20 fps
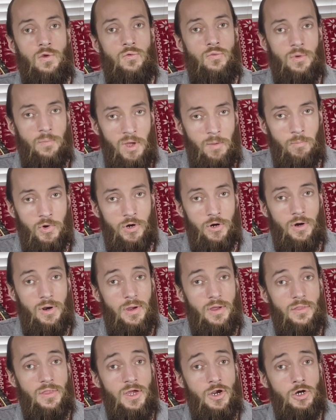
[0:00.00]
Remember,
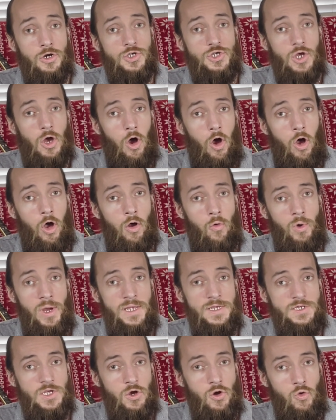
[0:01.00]
there's
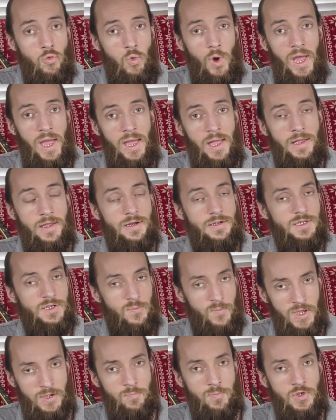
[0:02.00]
always a way to
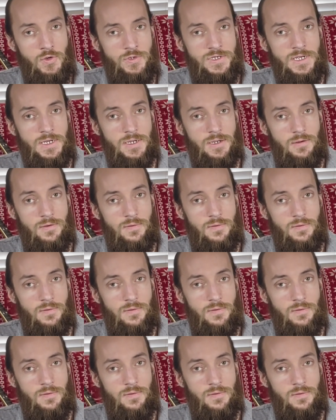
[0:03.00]
make music.